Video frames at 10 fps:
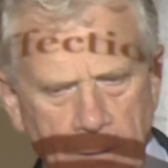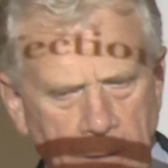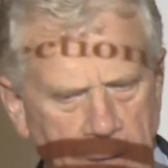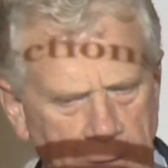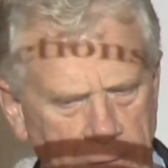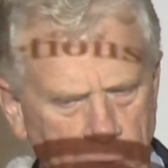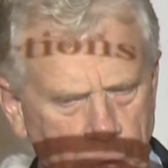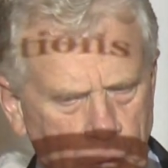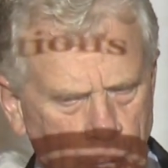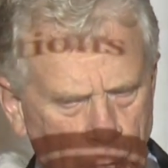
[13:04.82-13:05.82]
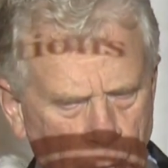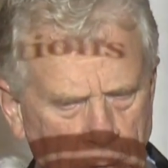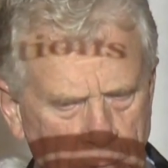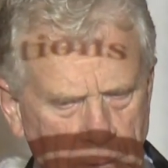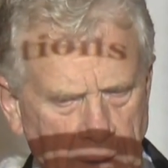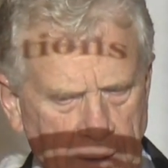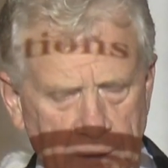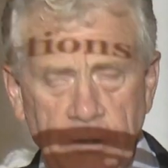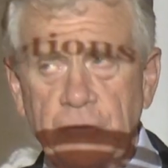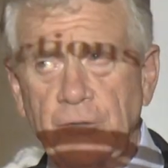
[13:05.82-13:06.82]
uh, who had
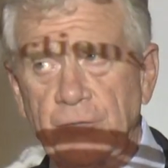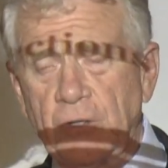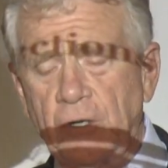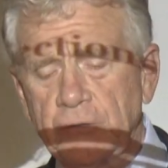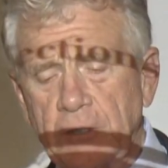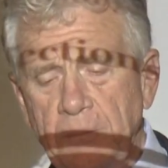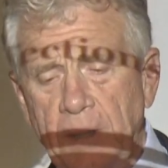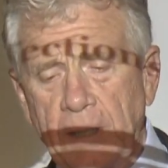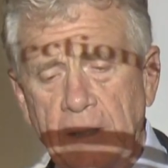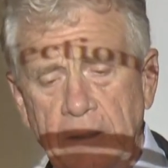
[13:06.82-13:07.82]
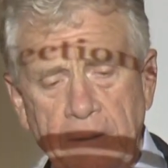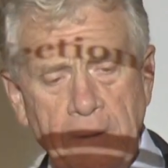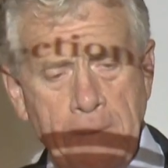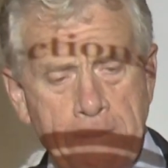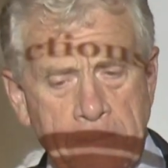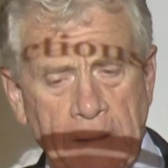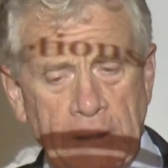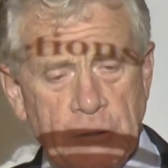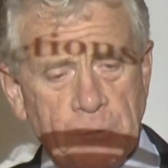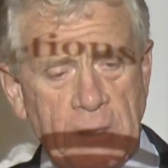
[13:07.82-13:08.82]
a little difficulty making
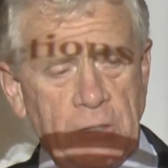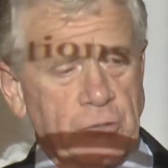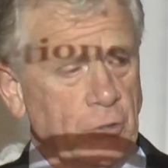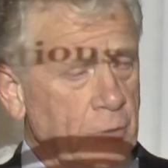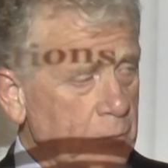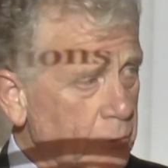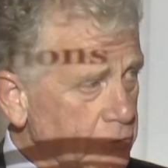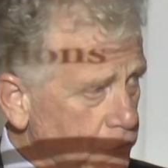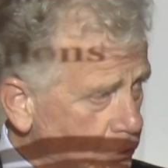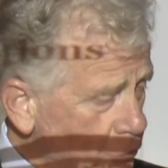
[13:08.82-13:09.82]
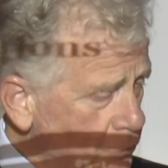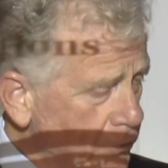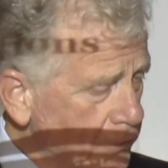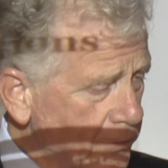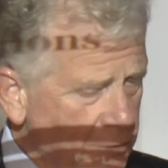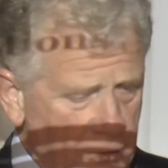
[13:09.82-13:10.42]
ends meet, so he was a tutor